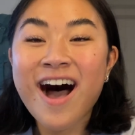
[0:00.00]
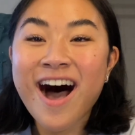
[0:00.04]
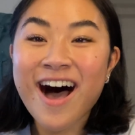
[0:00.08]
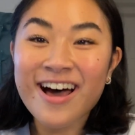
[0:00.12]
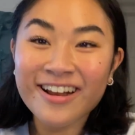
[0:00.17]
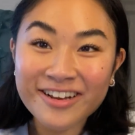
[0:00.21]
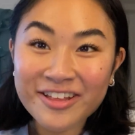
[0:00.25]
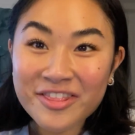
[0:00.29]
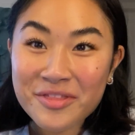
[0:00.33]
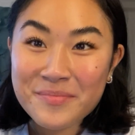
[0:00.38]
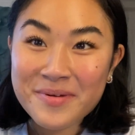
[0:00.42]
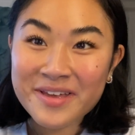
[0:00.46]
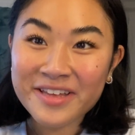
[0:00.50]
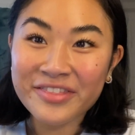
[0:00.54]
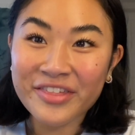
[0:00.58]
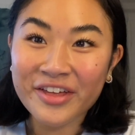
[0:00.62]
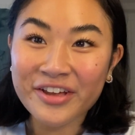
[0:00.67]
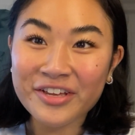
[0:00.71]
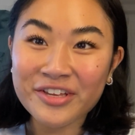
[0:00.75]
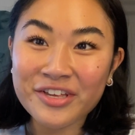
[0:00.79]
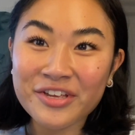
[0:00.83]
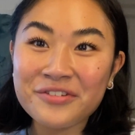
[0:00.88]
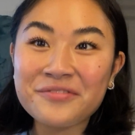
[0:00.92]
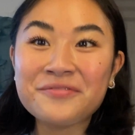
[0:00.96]
Another big
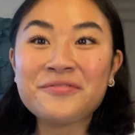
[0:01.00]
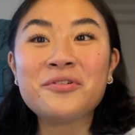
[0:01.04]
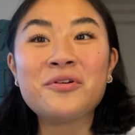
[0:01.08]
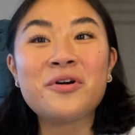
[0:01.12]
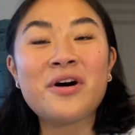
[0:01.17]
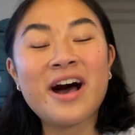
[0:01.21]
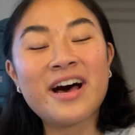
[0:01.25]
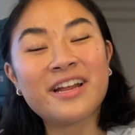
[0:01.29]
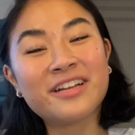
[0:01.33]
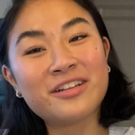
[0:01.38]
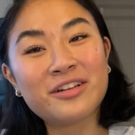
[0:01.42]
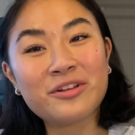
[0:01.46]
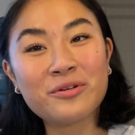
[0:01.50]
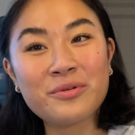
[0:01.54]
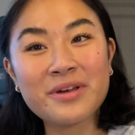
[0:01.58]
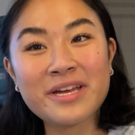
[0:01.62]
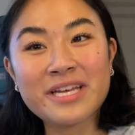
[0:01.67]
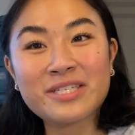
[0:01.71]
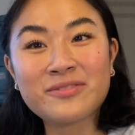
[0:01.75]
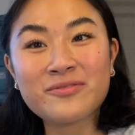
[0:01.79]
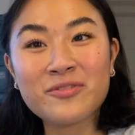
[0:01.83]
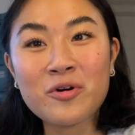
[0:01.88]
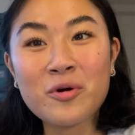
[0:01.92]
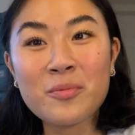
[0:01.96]
thank you for Anna
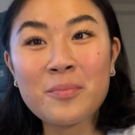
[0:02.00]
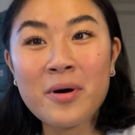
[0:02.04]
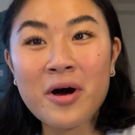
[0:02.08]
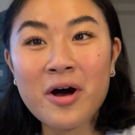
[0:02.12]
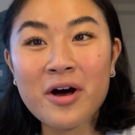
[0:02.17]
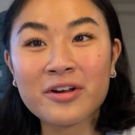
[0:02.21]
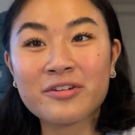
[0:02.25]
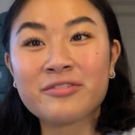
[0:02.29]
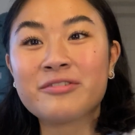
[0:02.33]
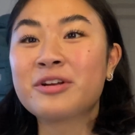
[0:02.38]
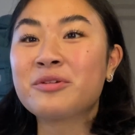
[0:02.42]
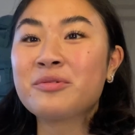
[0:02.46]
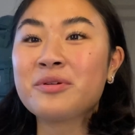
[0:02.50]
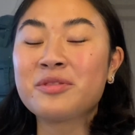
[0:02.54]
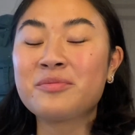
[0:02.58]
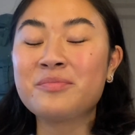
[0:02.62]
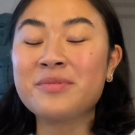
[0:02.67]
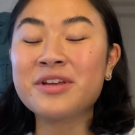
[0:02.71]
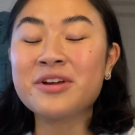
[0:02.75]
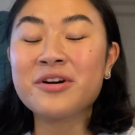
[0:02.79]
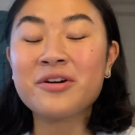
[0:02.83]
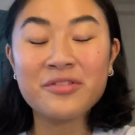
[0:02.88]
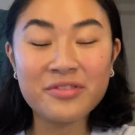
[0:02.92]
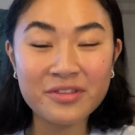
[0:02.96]
Louise for partnering with
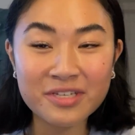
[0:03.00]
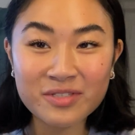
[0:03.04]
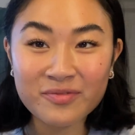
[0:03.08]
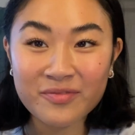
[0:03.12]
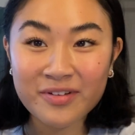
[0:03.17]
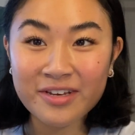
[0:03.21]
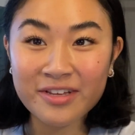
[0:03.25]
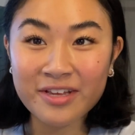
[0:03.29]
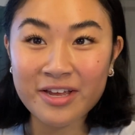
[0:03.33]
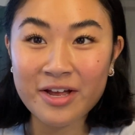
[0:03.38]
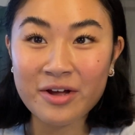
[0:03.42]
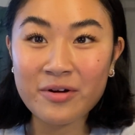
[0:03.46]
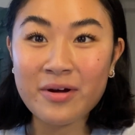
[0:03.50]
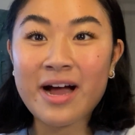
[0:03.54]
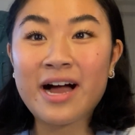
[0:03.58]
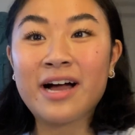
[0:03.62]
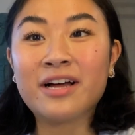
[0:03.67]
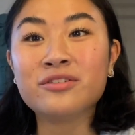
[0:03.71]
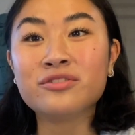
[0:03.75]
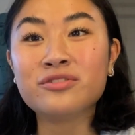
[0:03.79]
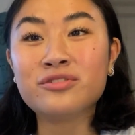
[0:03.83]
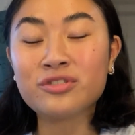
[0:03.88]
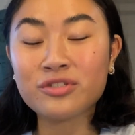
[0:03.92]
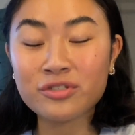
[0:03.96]
me on this video,
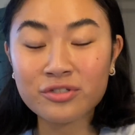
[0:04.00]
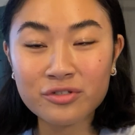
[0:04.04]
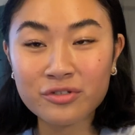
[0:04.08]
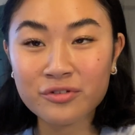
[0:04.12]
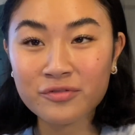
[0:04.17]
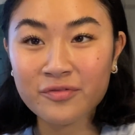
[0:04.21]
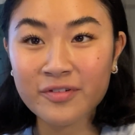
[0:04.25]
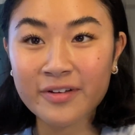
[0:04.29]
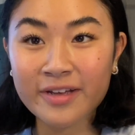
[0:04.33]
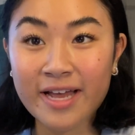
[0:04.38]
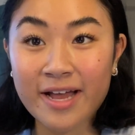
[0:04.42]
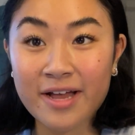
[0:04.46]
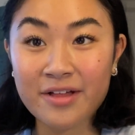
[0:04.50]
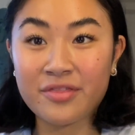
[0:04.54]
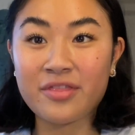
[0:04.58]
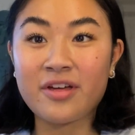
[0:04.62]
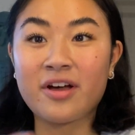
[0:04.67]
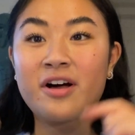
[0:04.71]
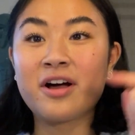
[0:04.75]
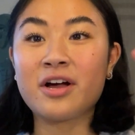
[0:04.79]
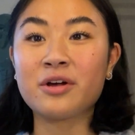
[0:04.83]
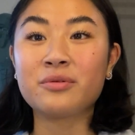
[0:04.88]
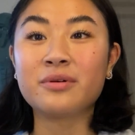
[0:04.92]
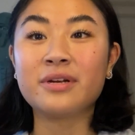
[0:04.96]
and do not forget
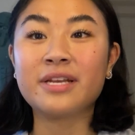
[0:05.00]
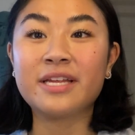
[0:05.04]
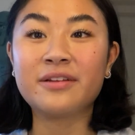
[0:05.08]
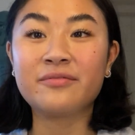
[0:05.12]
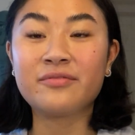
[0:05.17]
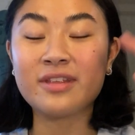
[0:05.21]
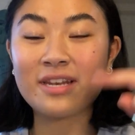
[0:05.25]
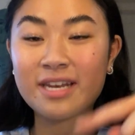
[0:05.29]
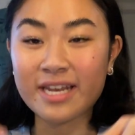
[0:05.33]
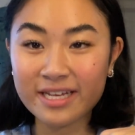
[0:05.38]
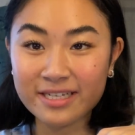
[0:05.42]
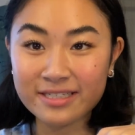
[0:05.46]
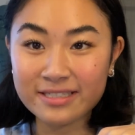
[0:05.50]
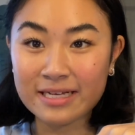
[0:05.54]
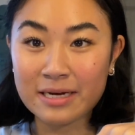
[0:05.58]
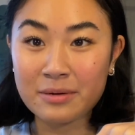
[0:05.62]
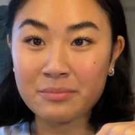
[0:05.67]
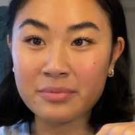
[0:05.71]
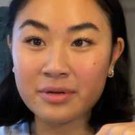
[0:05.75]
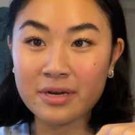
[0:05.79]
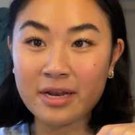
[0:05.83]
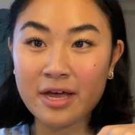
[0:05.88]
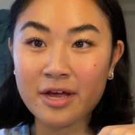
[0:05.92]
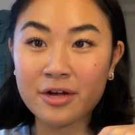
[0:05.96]
that I will leave the link
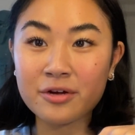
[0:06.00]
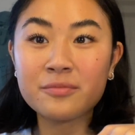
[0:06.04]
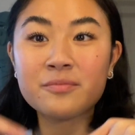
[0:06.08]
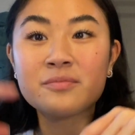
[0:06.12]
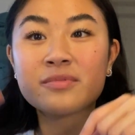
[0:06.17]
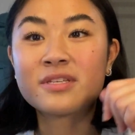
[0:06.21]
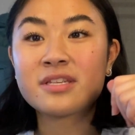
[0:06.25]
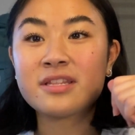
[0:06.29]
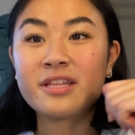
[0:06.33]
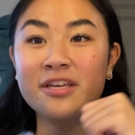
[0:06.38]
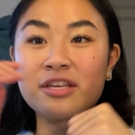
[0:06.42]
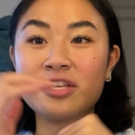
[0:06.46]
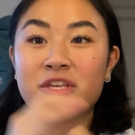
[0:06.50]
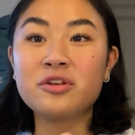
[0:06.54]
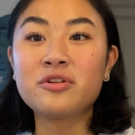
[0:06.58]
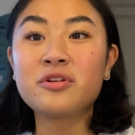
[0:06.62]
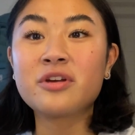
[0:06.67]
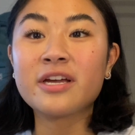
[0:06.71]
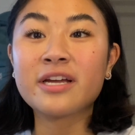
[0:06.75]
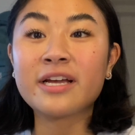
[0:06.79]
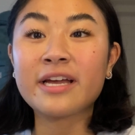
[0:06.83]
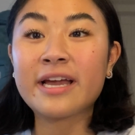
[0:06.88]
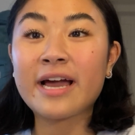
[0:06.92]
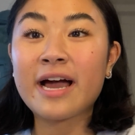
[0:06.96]
down below so that you
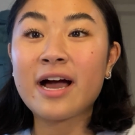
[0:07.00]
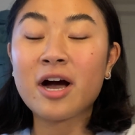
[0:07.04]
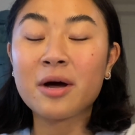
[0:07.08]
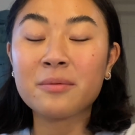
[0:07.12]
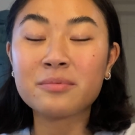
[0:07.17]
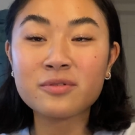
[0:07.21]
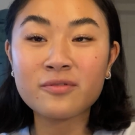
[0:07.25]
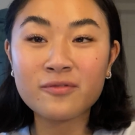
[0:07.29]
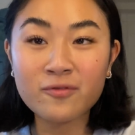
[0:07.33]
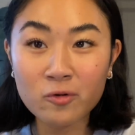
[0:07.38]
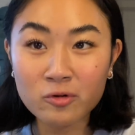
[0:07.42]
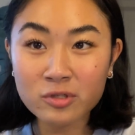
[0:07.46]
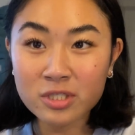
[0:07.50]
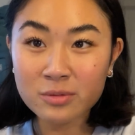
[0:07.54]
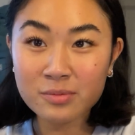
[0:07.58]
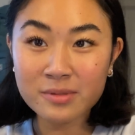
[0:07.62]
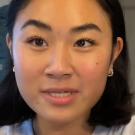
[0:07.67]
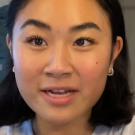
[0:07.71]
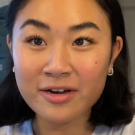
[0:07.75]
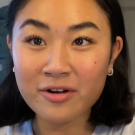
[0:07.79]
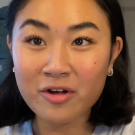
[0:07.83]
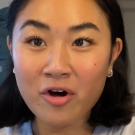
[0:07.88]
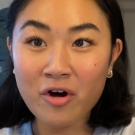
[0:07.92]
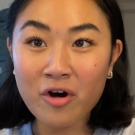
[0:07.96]
can get up to
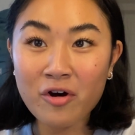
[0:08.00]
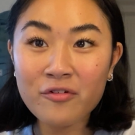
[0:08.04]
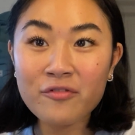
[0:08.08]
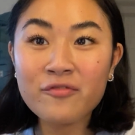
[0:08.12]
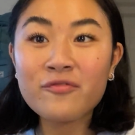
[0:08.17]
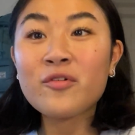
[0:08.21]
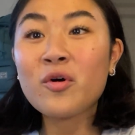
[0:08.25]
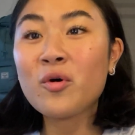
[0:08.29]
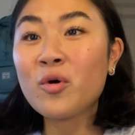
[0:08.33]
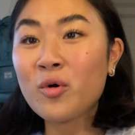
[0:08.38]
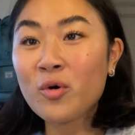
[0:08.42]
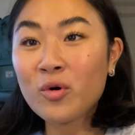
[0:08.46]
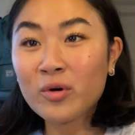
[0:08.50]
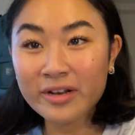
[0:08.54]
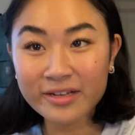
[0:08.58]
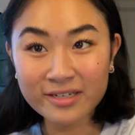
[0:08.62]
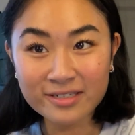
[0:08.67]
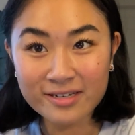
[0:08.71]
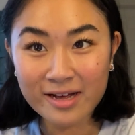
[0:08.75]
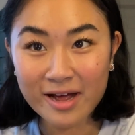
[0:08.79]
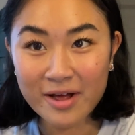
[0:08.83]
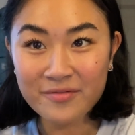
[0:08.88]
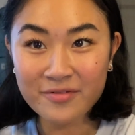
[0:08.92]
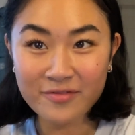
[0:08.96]
40% off, all
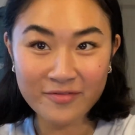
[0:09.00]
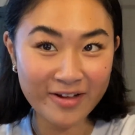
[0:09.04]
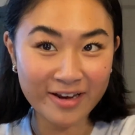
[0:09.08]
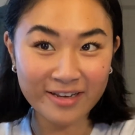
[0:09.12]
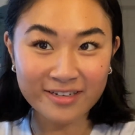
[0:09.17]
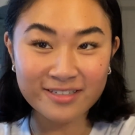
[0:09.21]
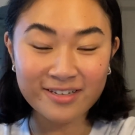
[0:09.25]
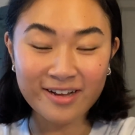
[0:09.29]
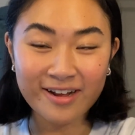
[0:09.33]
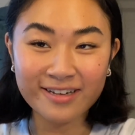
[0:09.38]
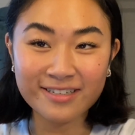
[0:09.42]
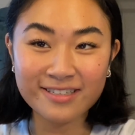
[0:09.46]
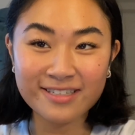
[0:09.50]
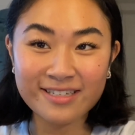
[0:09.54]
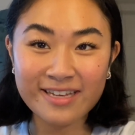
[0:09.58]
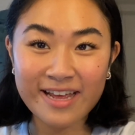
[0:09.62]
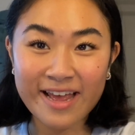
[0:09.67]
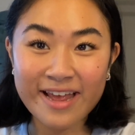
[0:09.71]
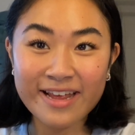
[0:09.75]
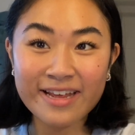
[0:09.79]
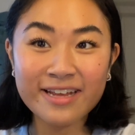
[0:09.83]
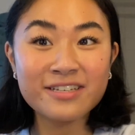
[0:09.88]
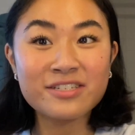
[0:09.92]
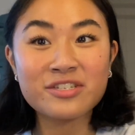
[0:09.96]
in time for Valentine's
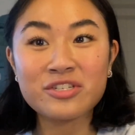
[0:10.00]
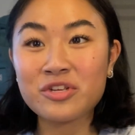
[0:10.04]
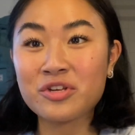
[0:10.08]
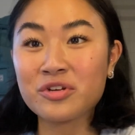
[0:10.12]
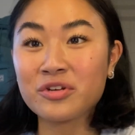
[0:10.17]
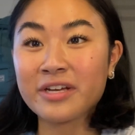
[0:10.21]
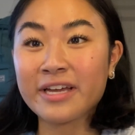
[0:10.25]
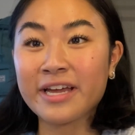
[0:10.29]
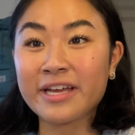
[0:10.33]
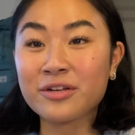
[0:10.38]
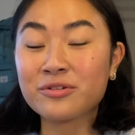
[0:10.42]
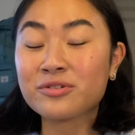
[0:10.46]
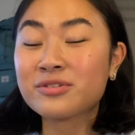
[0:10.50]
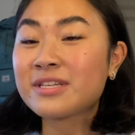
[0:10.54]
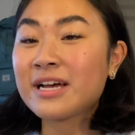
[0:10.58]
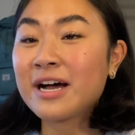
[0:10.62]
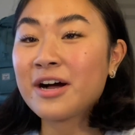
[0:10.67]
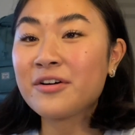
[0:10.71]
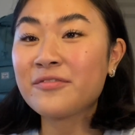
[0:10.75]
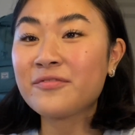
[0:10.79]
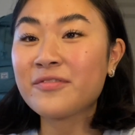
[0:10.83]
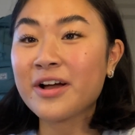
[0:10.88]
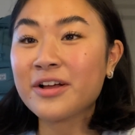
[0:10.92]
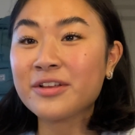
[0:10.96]
Day, so you can get
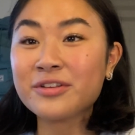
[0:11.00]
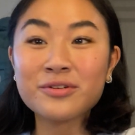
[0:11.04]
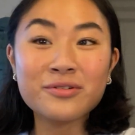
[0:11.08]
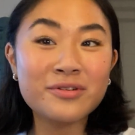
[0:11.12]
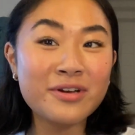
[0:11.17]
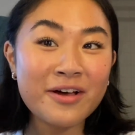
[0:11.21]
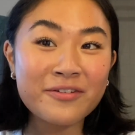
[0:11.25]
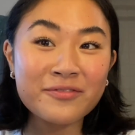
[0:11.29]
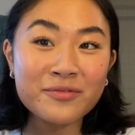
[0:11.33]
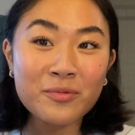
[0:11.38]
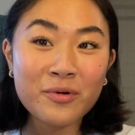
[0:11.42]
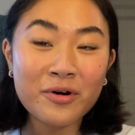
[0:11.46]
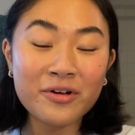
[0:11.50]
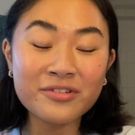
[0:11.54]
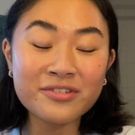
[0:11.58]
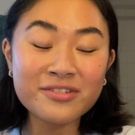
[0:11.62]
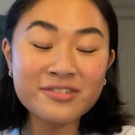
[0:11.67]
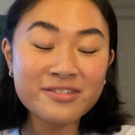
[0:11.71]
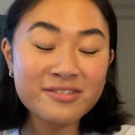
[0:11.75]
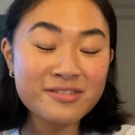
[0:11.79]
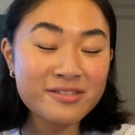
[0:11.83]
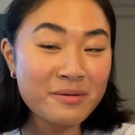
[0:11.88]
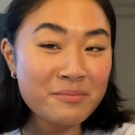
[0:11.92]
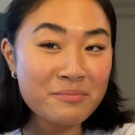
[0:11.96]
yourself and your loved
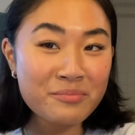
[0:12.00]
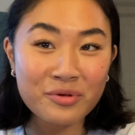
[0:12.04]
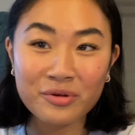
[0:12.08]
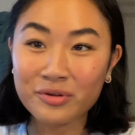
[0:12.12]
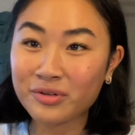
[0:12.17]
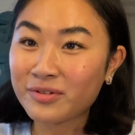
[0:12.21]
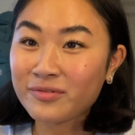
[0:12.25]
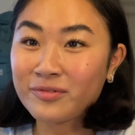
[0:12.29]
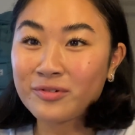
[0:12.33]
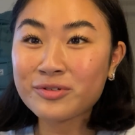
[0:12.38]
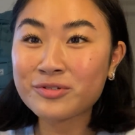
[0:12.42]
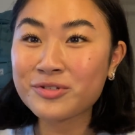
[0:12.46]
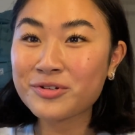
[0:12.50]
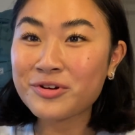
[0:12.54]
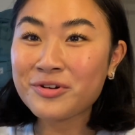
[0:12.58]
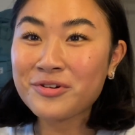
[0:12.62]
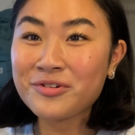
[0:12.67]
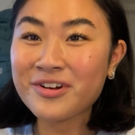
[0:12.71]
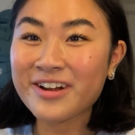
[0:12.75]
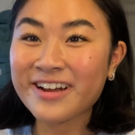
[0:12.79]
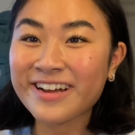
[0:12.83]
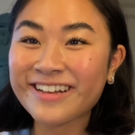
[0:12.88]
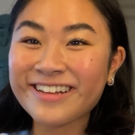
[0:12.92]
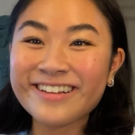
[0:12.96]
ones some beautiful
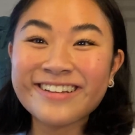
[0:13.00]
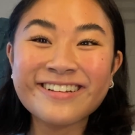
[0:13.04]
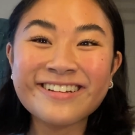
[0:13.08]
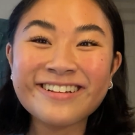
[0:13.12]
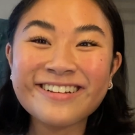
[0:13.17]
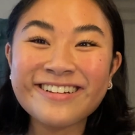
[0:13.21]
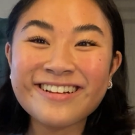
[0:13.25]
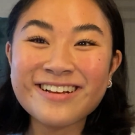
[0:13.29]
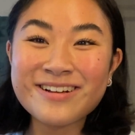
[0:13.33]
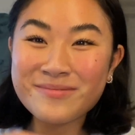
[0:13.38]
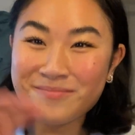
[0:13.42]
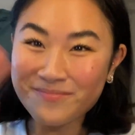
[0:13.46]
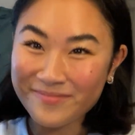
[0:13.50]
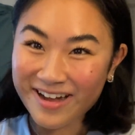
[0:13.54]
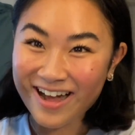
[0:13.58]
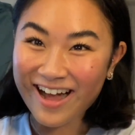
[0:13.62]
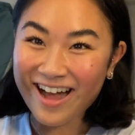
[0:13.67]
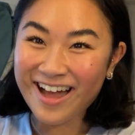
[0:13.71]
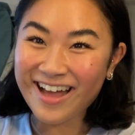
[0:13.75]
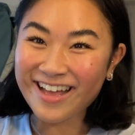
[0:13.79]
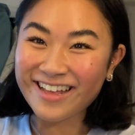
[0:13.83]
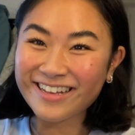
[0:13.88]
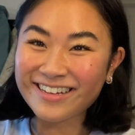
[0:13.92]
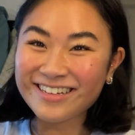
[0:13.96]
jewellery.
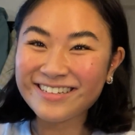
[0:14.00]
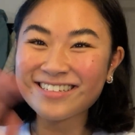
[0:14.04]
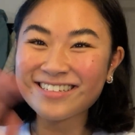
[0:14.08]
Bye!